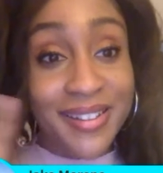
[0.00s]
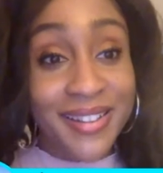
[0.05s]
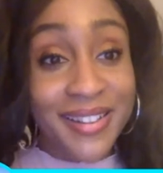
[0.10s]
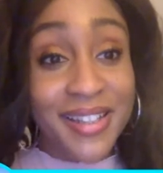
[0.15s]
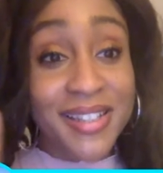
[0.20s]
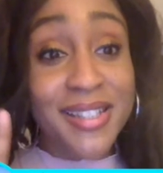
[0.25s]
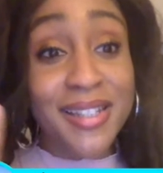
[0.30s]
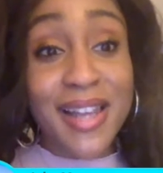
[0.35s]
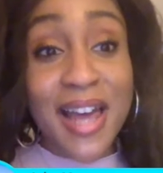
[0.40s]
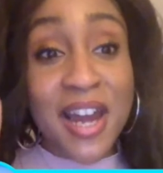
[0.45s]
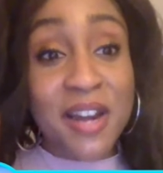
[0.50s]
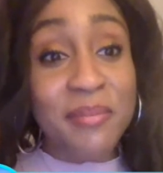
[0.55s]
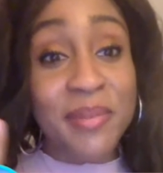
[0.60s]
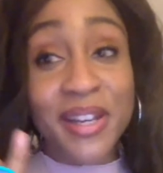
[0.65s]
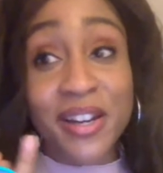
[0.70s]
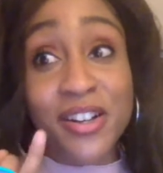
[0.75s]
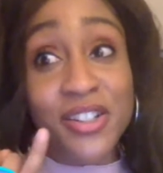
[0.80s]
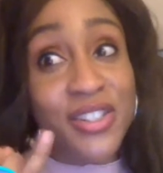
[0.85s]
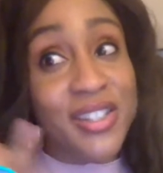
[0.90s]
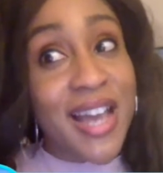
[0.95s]
because a lot of
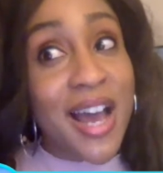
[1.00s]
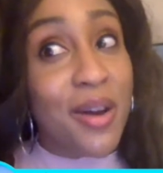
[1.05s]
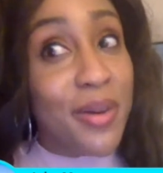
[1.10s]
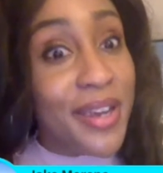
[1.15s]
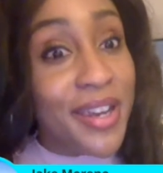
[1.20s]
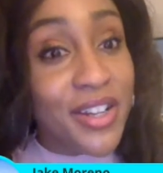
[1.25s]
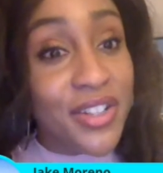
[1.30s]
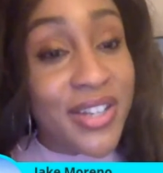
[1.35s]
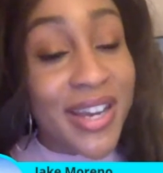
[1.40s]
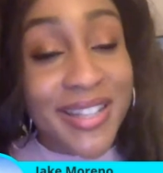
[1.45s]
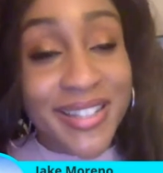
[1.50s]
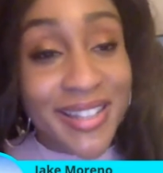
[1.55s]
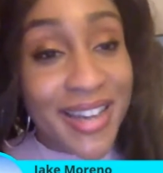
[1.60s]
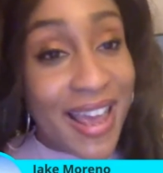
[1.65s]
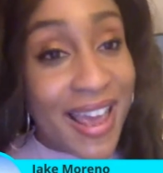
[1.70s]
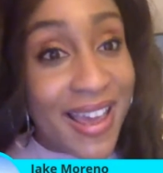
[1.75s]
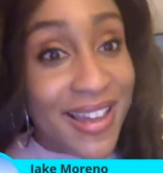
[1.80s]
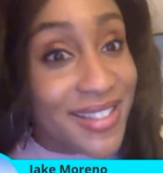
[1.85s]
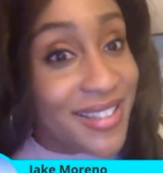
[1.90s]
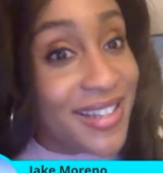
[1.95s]
men are just out here chasing
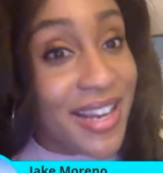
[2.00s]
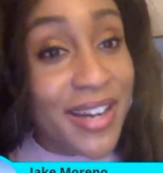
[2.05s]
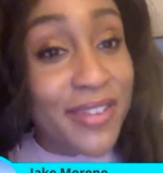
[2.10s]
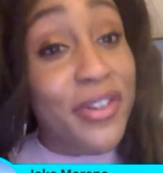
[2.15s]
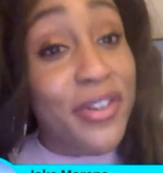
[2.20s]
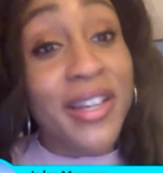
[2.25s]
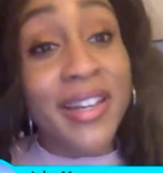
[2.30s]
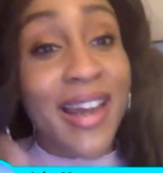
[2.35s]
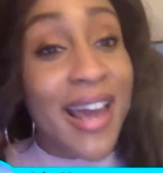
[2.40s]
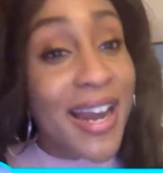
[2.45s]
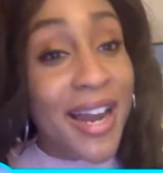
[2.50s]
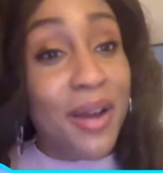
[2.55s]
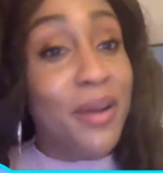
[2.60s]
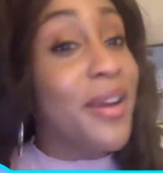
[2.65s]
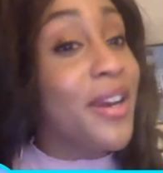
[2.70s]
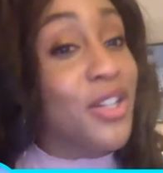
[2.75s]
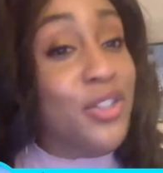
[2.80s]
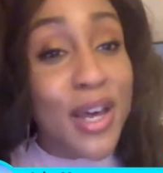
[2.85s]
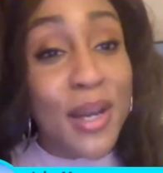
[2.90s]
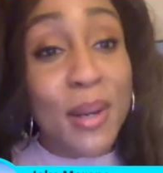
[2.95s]
ass and they're really not out
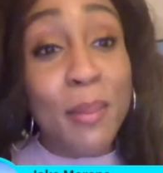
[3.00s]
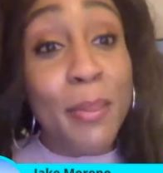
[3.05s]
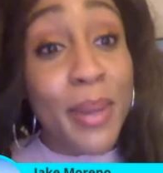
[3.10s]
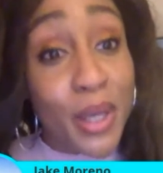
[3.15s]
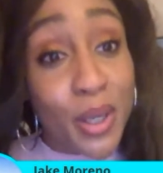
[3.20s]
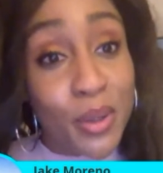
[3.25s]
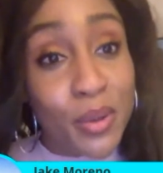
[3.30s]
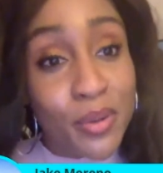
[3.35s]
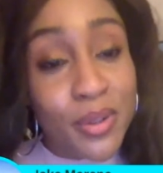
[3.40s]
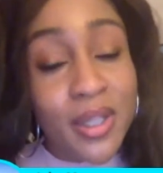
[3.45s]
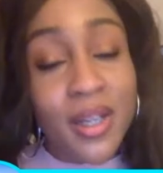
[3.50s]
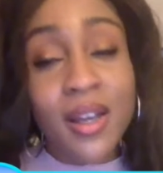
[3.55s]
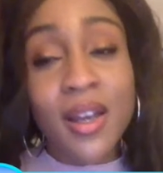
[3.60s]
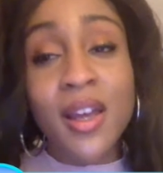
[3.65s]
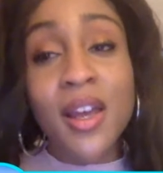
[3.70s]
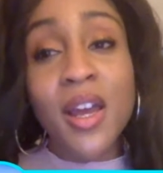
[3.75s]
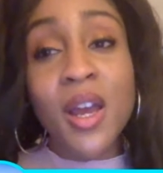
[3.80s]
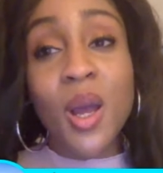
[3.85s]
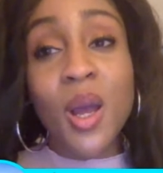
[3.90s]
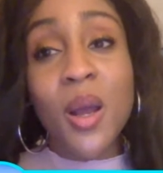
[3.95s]
here trying to build
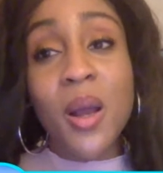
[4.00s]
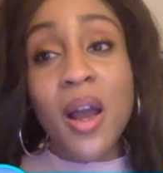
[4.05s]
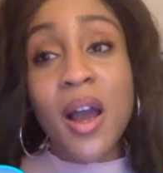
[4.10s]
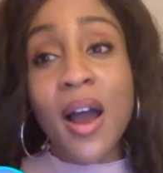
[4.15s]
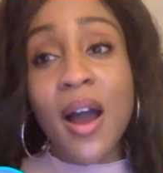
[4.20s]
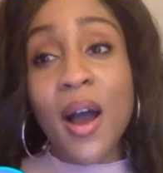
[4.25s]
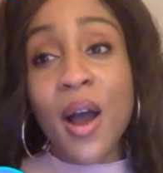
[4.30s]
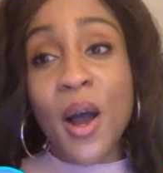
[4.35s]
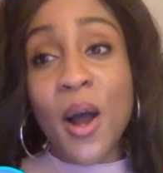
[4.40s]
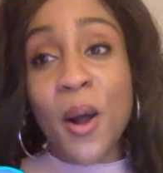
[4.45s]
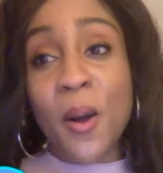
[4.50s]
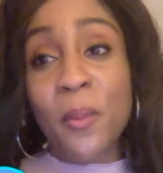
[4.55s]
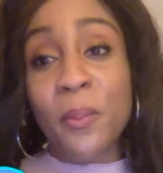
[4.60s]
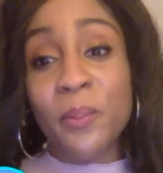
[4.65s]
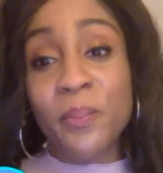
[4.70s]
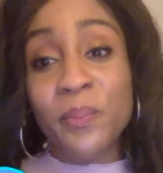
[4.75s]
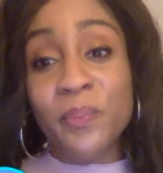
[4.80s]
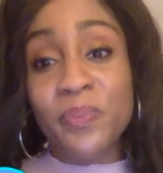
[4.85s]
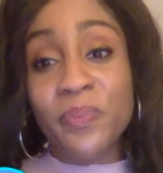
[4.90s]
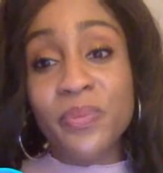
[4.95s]

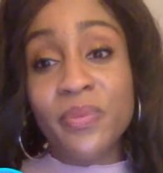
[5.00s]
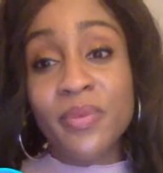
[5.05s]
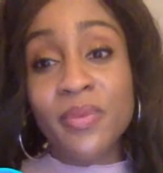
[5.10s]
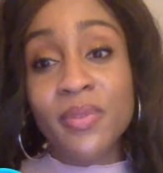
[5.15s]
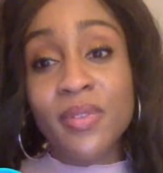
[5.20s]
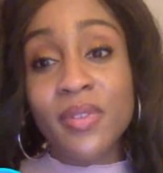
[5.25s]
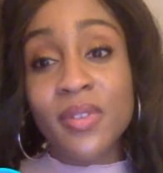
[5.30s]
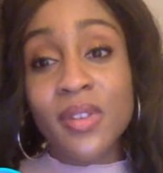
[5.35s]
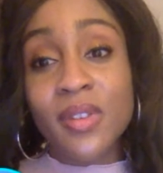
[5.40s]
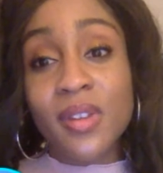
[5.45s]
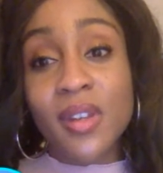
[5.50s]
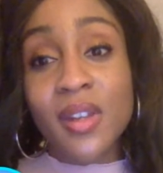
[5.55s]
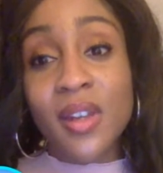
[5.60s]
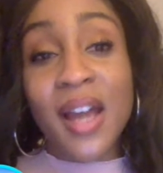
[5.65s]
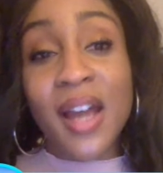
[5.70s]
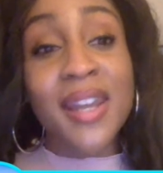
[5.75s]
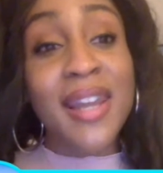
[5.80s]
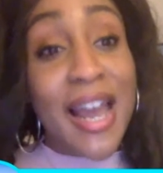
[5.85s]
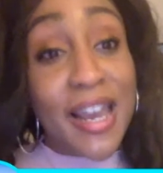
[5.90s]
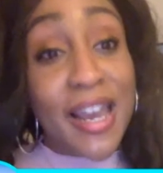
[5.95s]
a
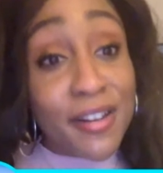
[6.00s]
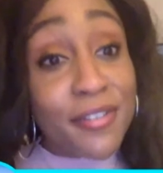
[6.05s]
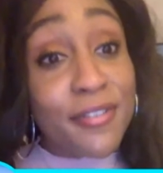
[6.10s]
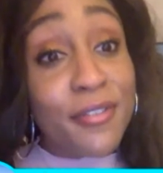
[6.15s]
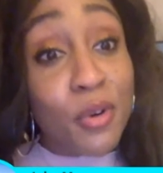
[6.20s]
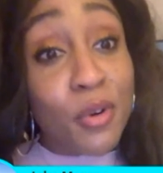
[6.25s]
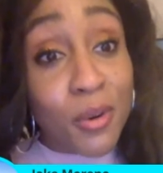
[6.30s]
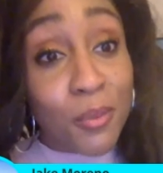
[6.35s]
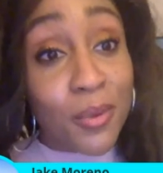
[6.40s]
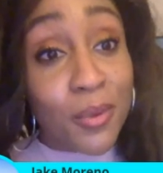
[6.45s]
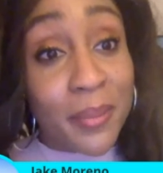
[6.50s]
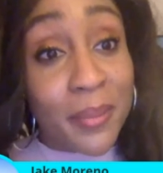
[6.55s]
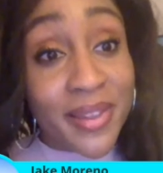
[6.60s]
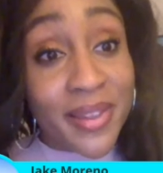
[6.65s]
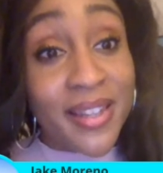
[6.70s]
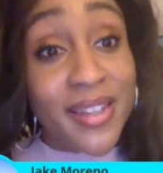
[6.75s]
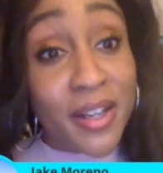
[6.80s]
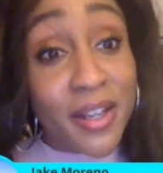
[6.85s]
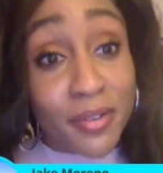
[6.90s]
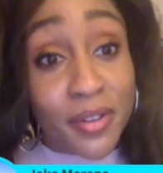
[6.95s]
life for a woman
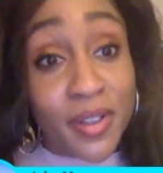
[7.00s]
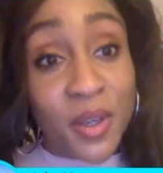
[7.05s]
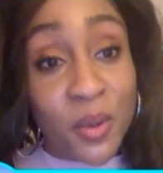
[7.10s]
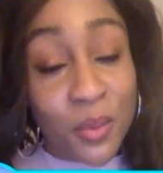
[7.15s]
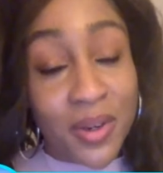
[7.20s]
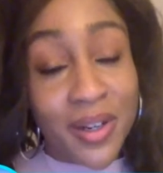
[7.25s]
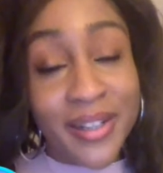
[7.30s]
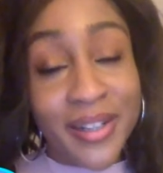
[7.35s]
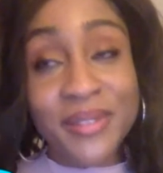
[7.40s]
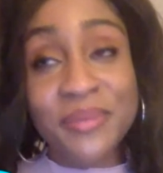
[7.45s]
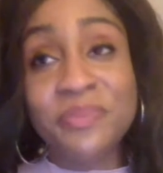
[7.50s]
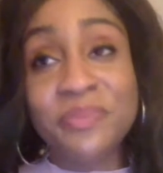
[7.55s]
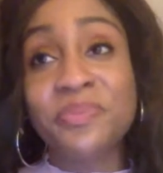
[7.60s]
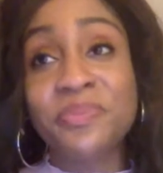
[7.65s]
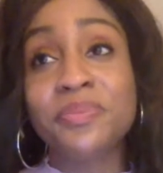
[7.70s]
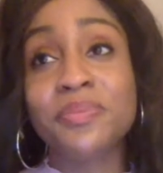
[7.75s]
that they really want.